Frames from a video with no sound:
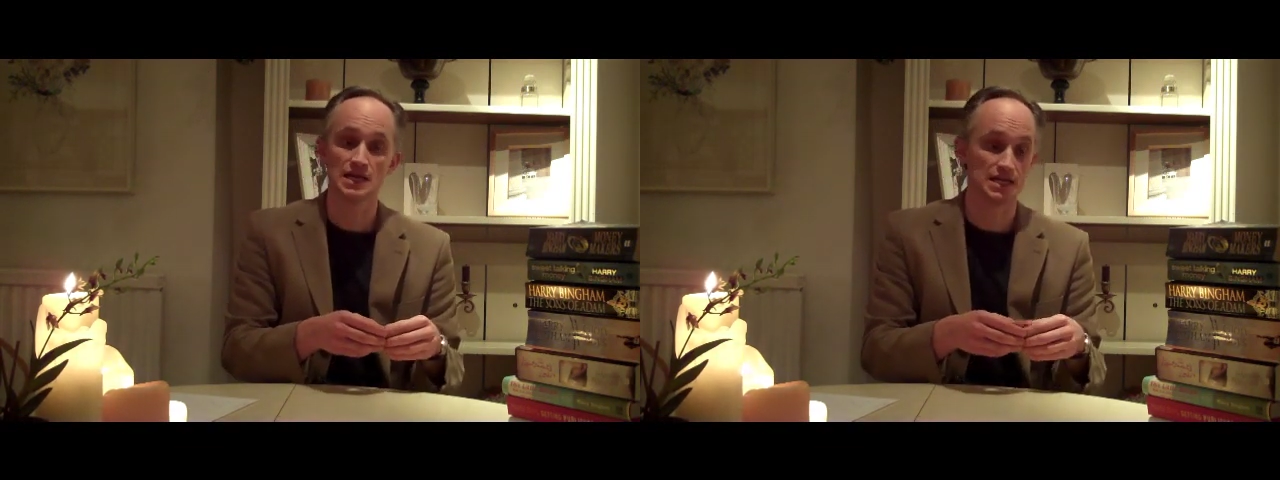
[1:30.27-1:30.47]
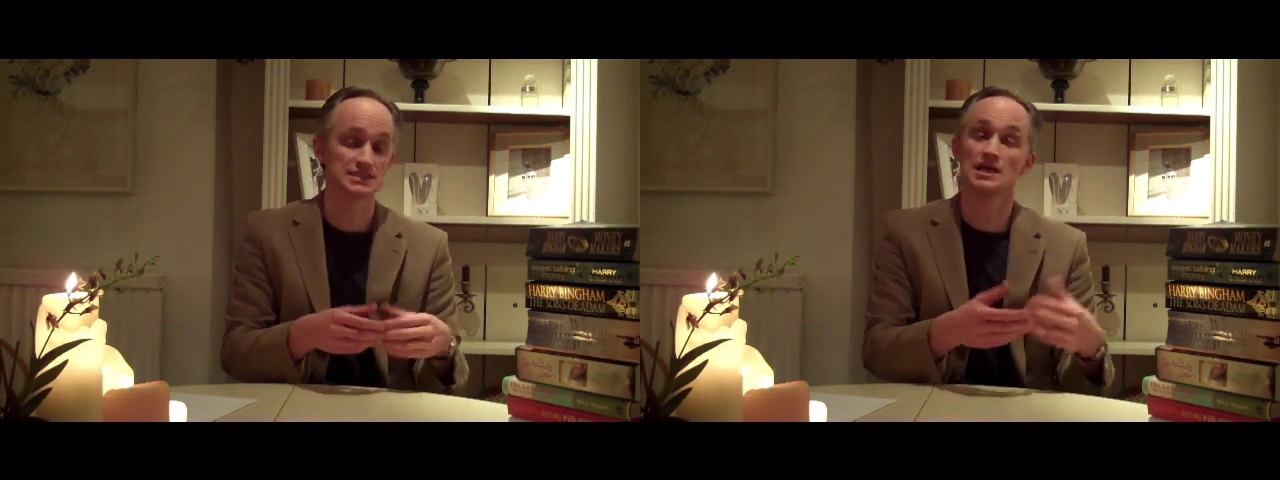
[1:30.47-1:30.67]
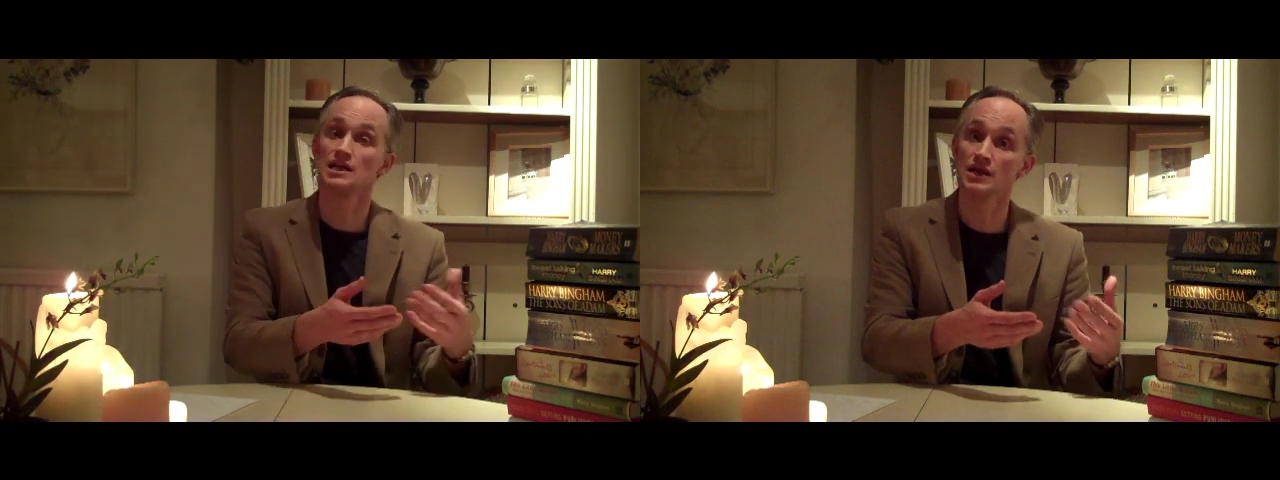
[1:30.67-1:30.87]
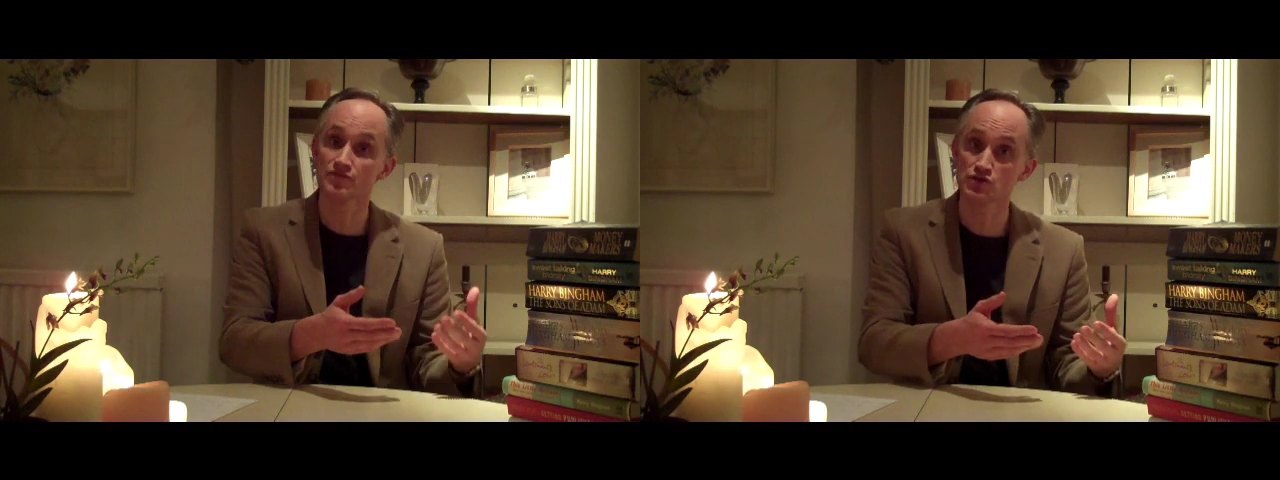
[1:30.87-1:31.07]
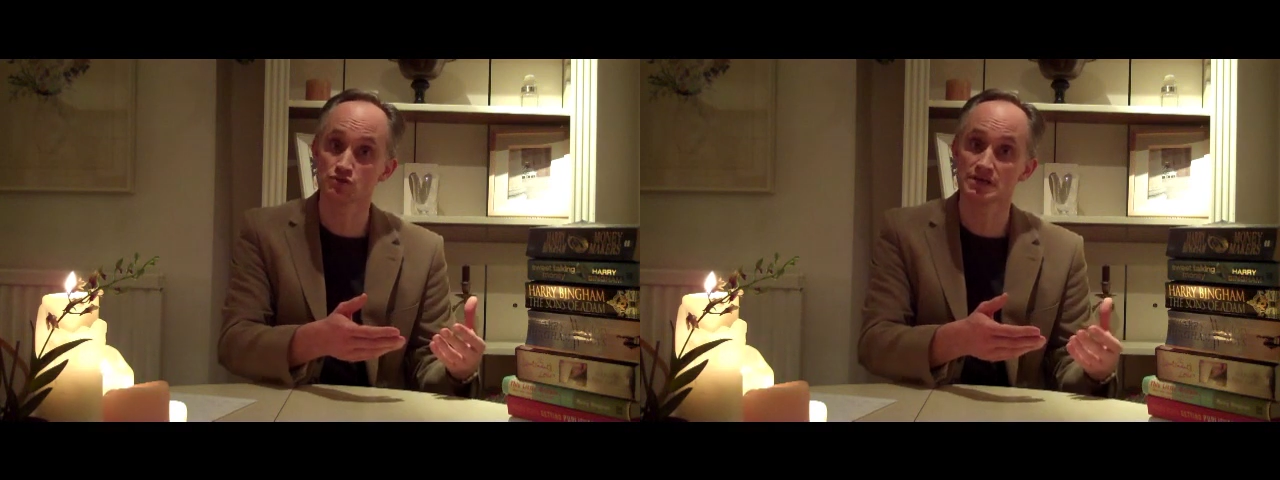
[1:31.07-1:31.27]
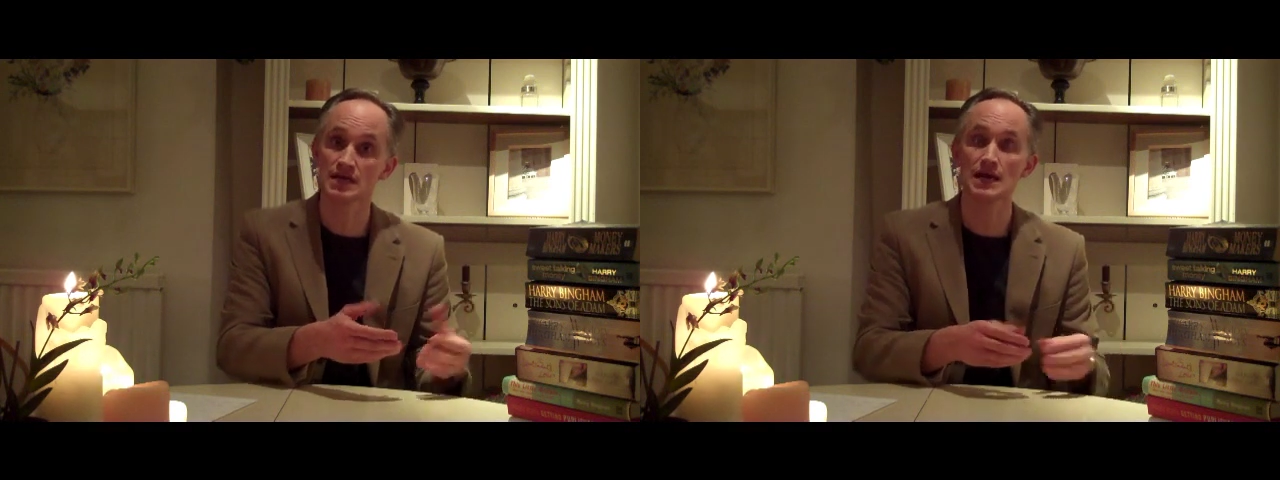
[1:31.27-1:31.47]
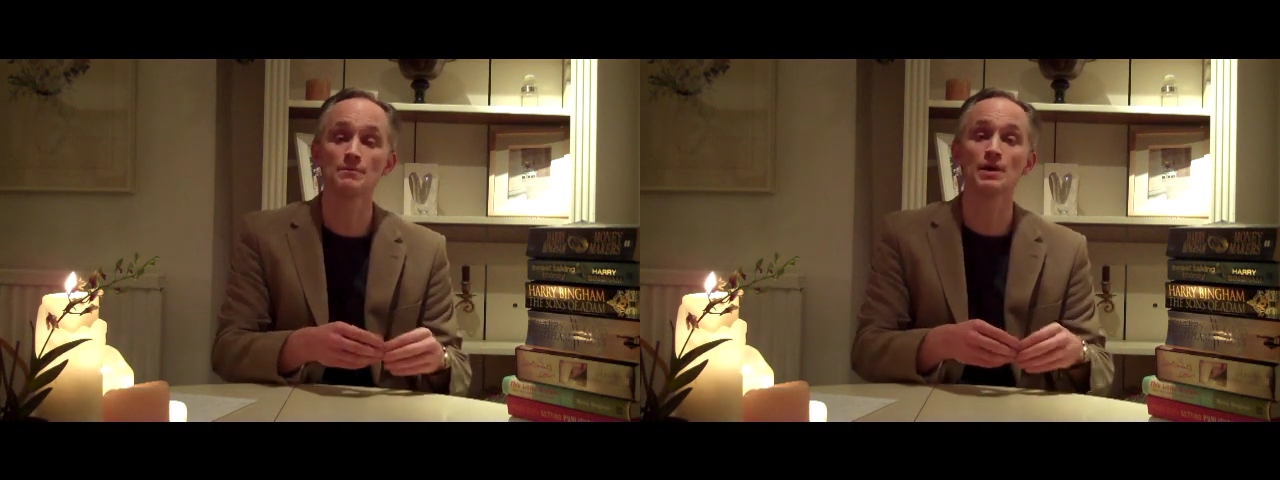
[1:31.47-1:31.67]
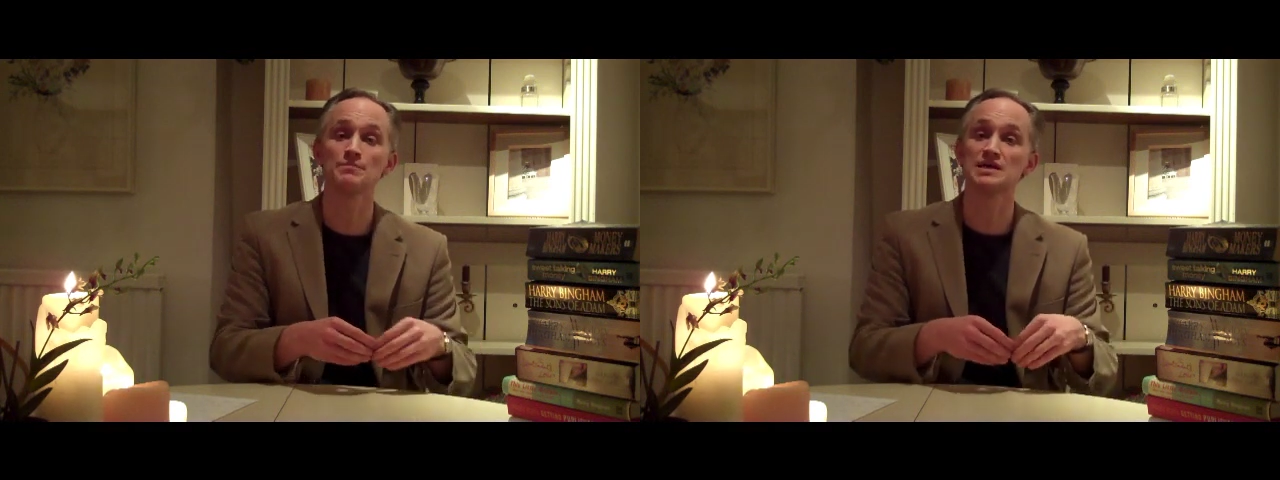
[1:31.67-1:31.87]
let's say, a love story, it
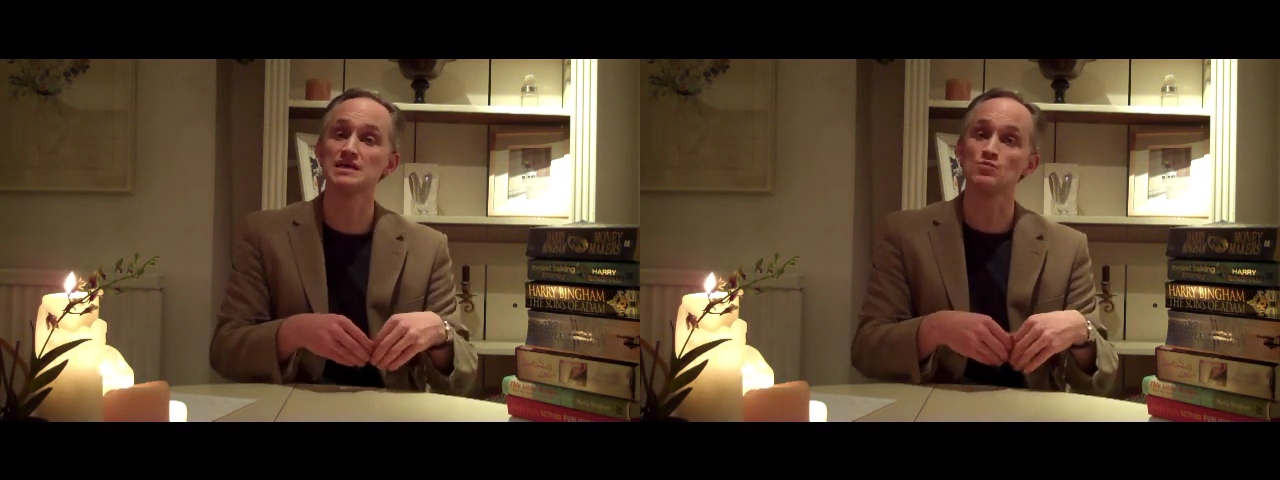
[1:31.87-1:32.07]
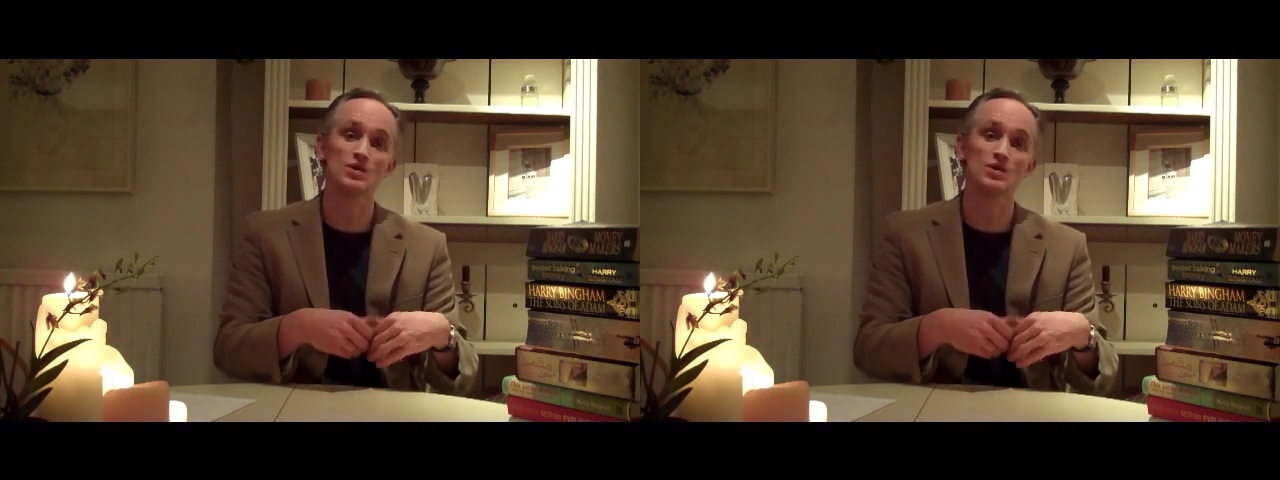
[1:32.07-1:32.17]
might begin